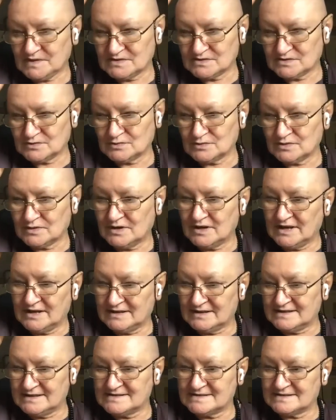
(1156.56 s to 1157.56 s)
So
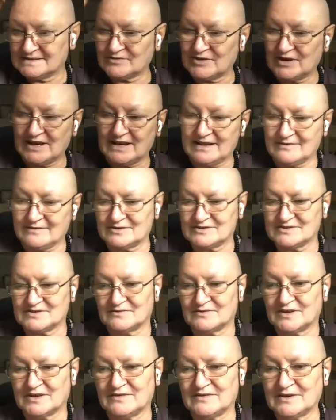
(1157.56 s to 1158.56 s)
these three levels of
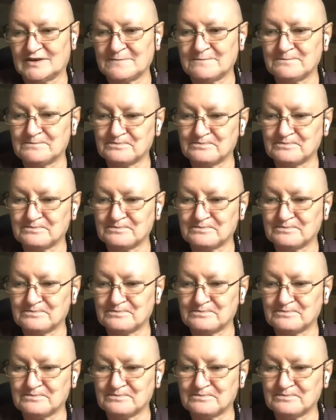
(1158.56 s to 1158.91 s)
giving.